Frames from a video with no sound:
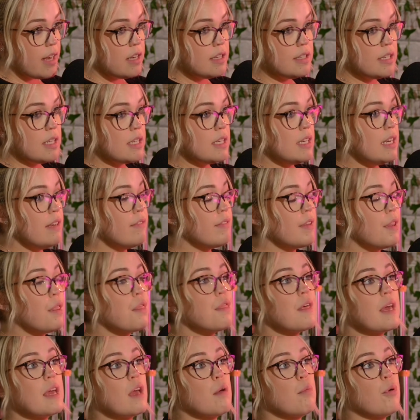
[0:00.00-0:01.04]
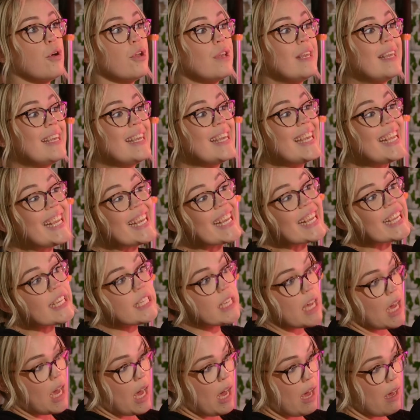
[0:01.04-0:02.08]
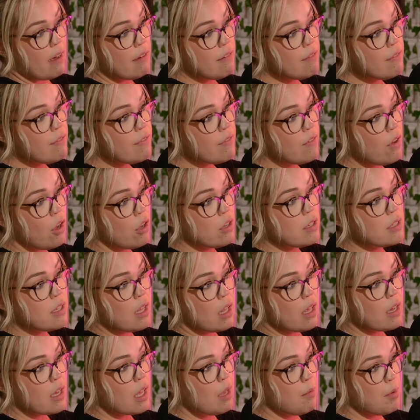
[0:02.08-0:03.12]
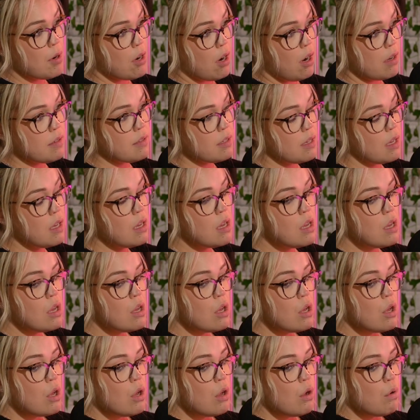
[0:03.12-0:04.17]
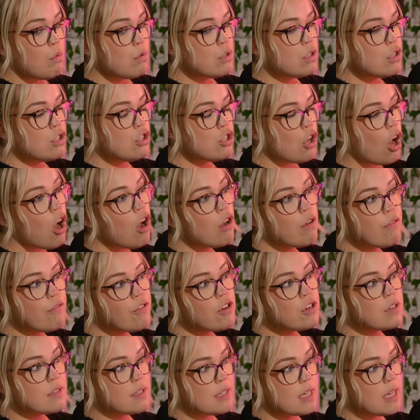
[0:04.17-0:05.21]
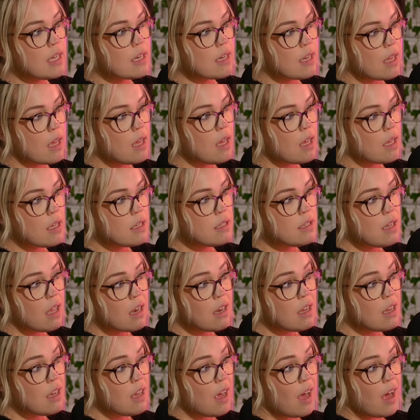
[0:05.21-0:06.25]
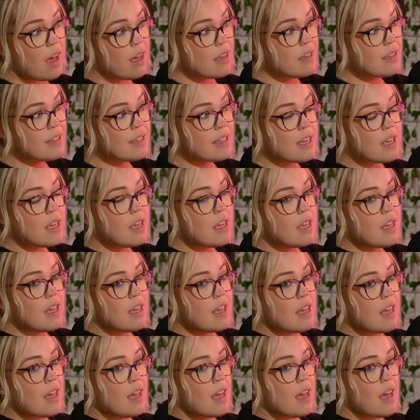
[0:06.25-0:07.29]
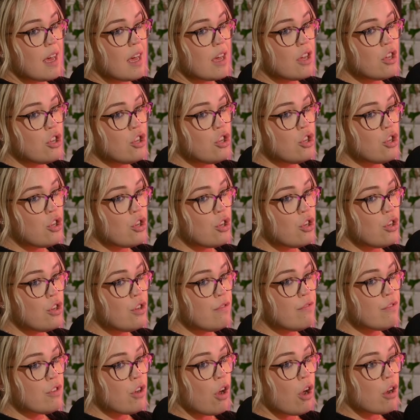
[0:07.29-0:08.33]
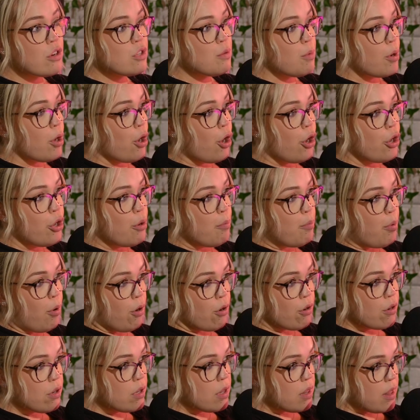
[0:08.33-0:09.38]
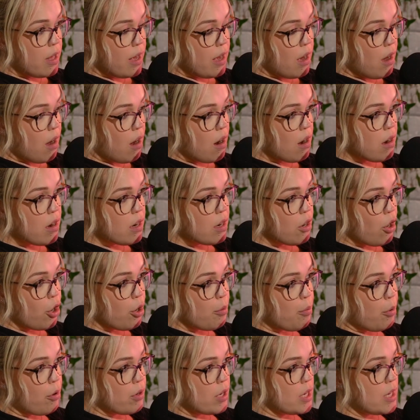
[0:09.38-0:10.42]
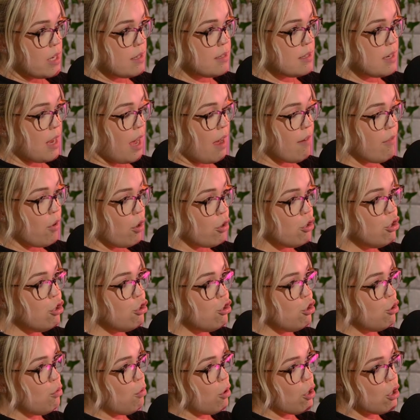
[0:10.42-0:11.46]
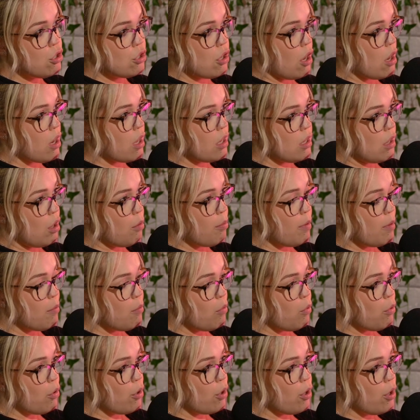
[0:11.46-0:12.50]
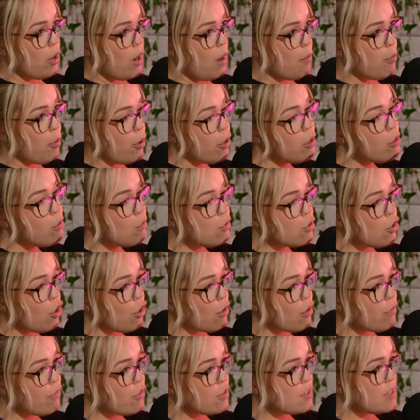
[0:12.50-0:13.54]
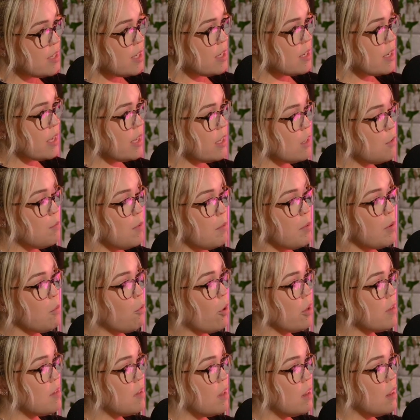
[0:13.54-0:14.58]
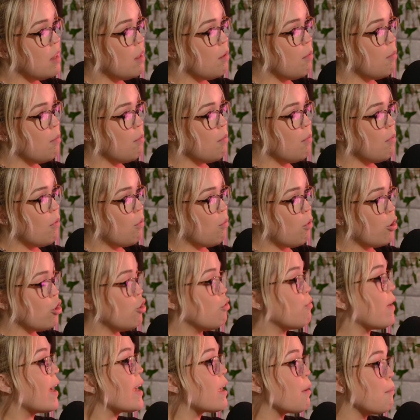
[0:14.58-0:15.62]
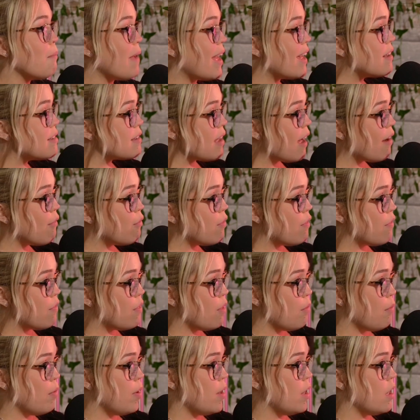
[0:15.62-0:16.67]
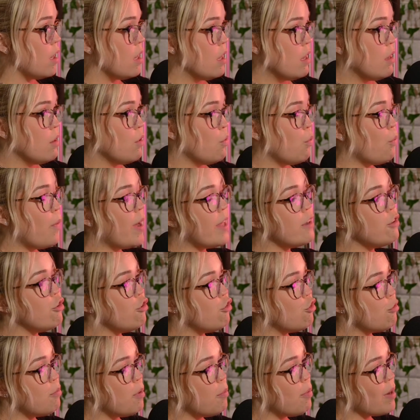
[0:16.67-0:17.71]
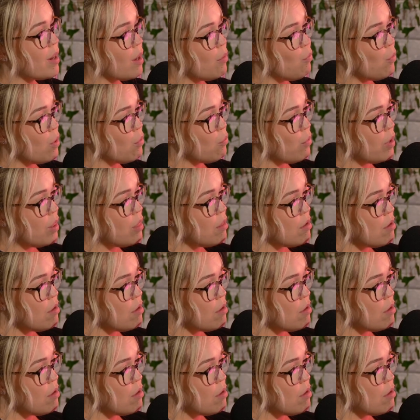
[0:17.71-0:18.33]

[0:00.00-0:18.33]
and didn't even think about needing to have until I came across it was a dog first aid kit, Dani. And you've talked about how important they are and how important it is to have on you. Do you want to talk a little bit more about those dog first aid kits, maybe what's in them, what you recommend to have with them, and when you should be bringing one with